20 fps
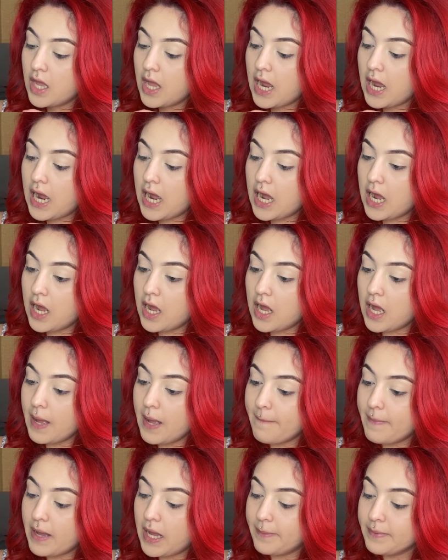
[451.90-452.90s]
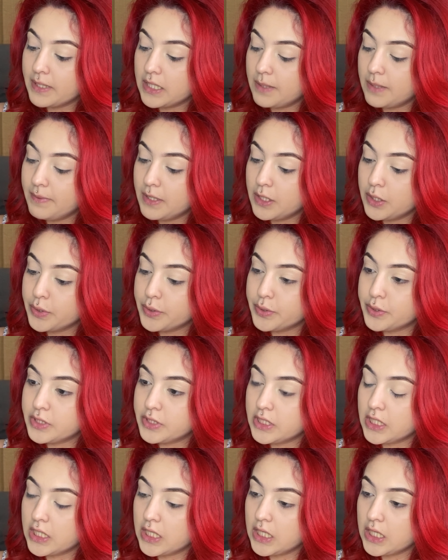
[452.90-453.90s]
I'm gonna be
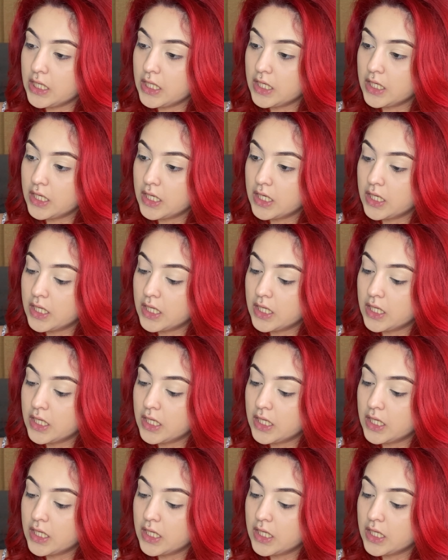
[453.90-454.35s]
using,